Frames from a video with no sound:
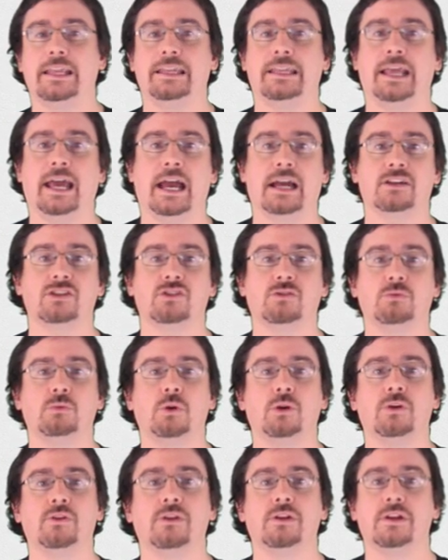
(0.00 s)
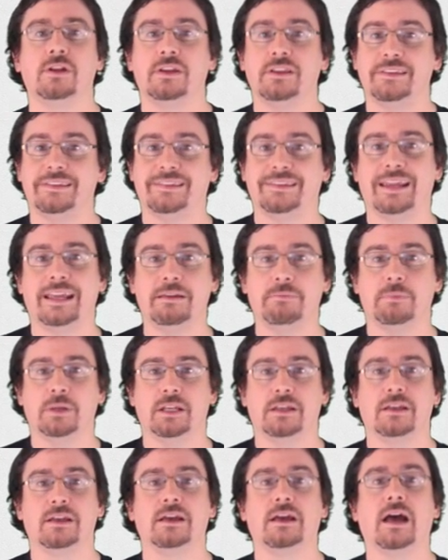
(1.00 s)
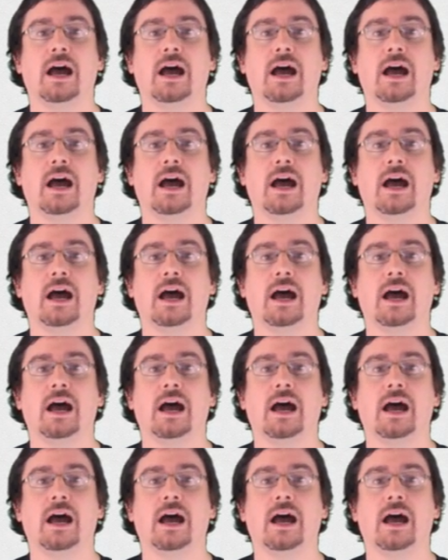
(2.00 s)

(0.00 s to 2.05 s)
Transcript: an actual statement.